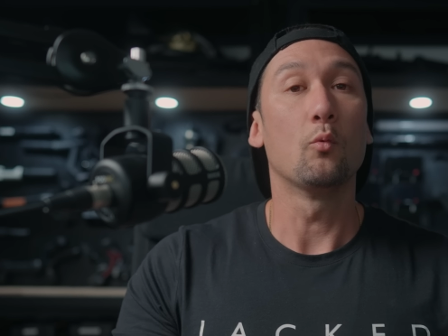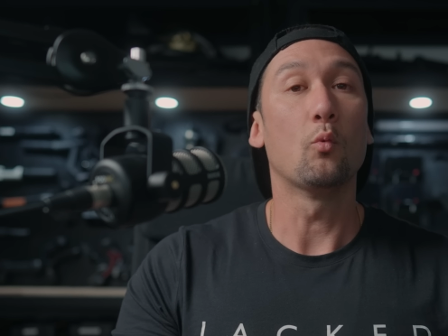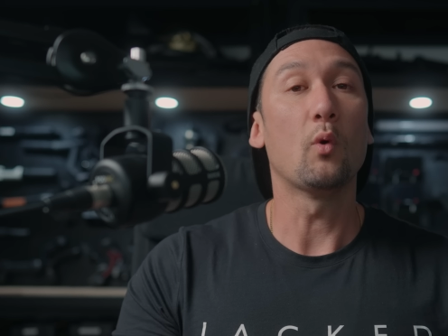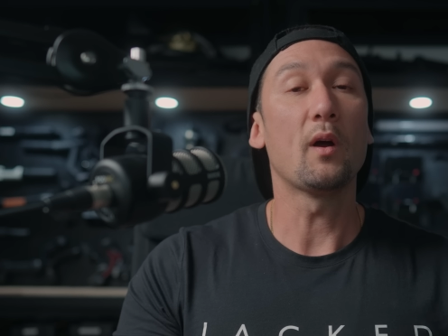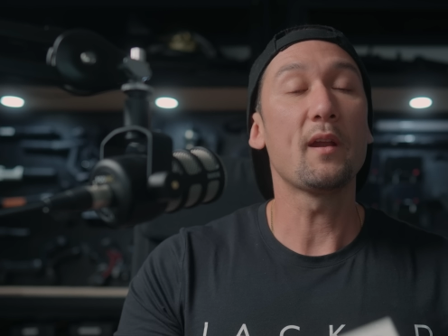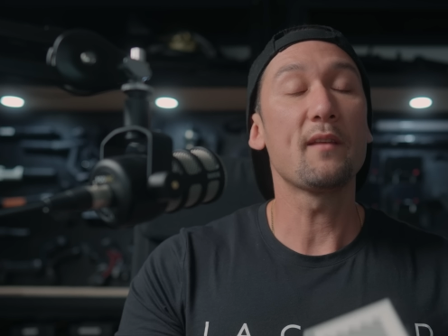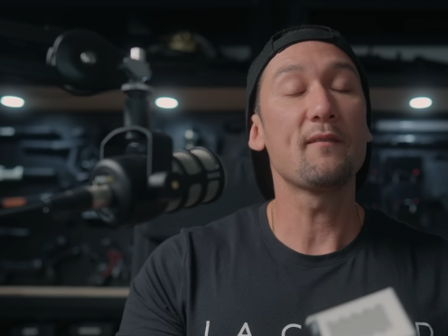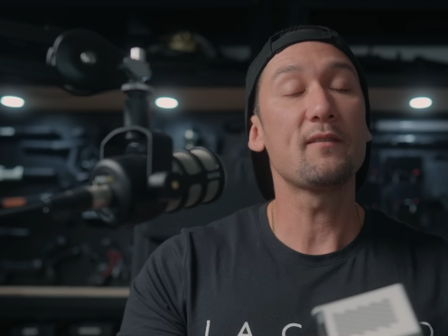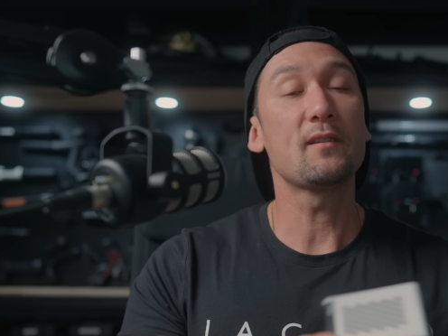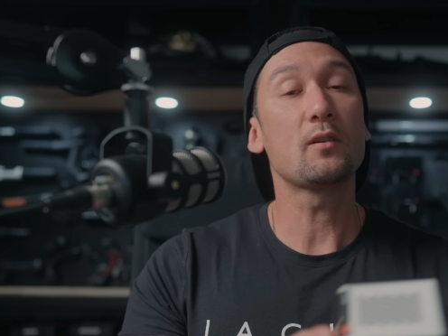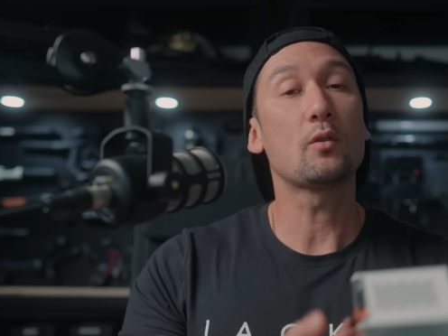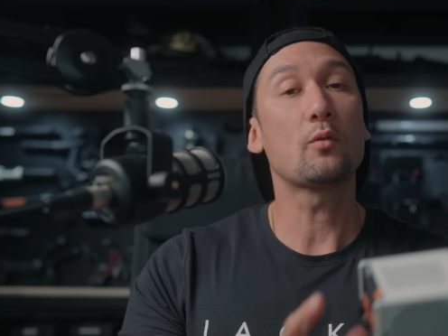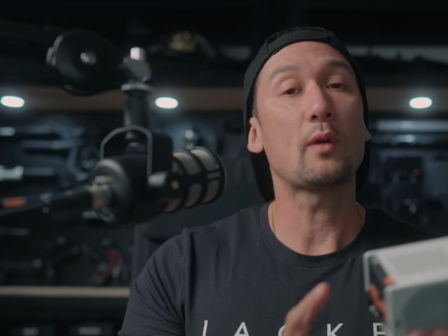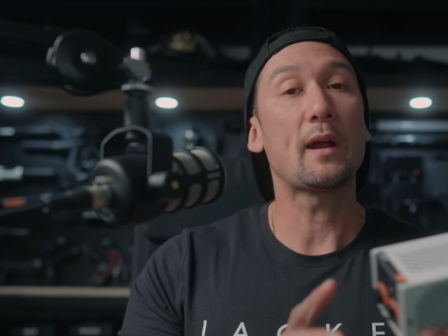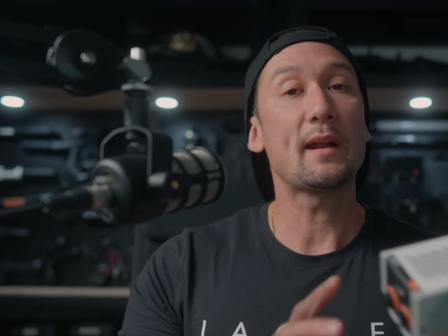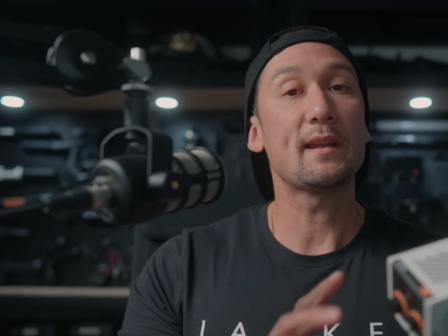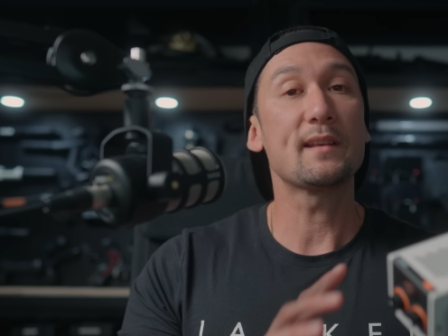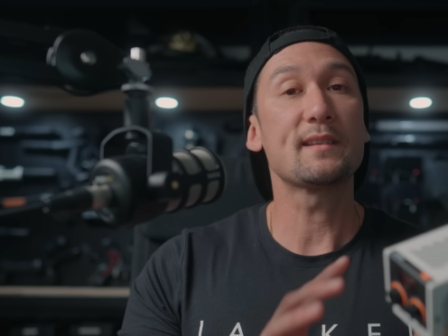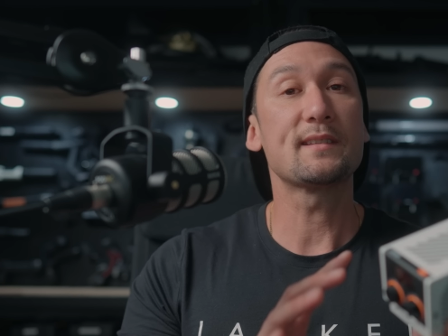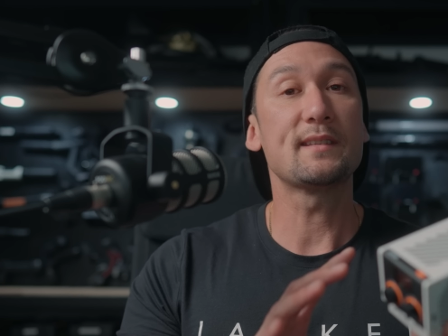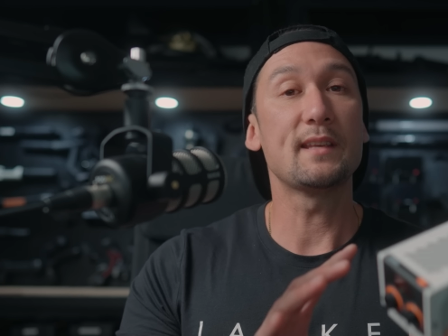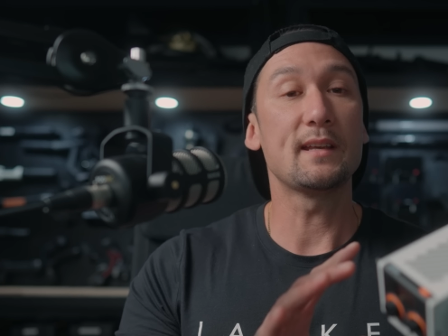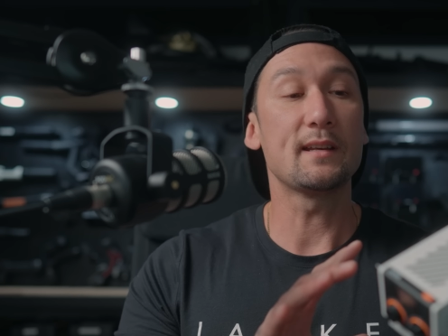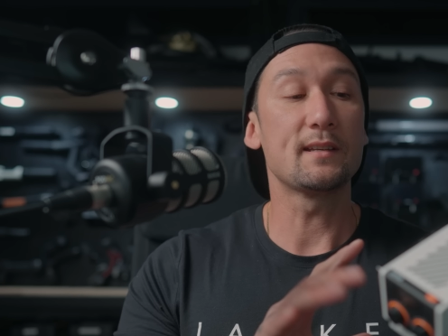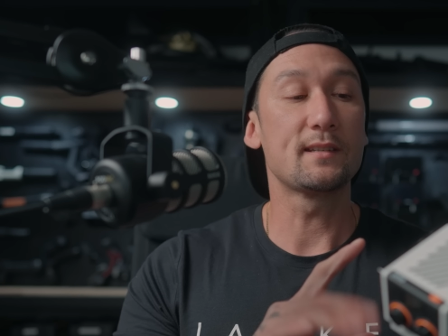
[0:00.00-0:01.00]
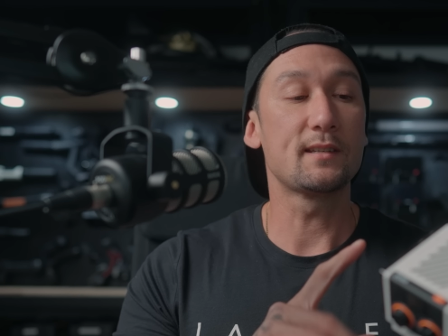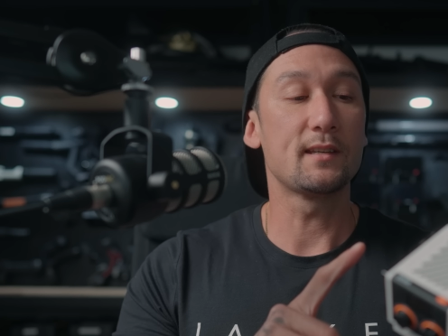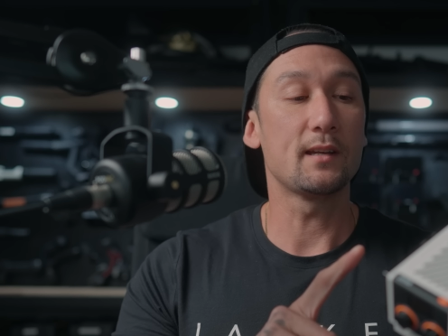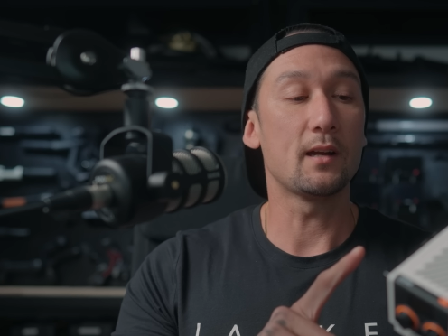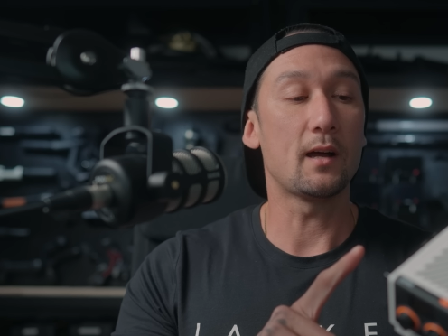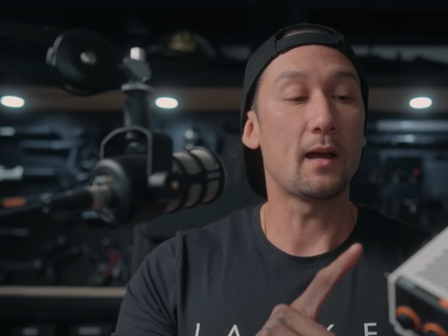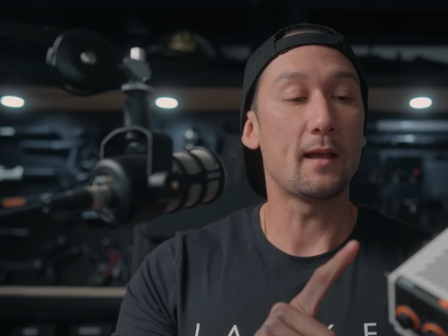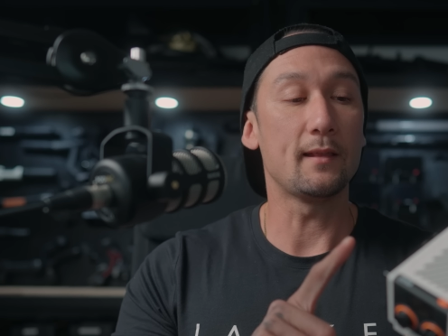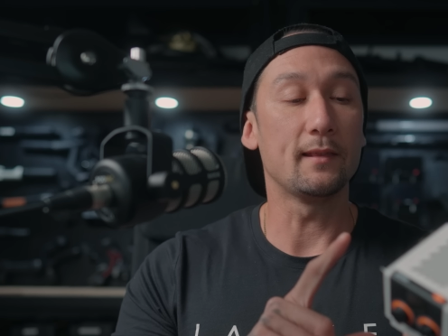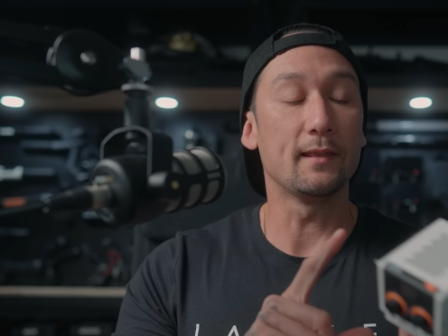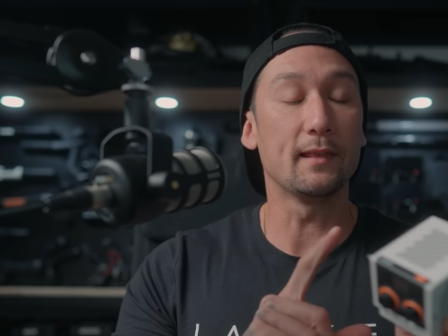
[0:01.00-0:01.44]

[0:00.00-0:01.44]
One of the greatest things that I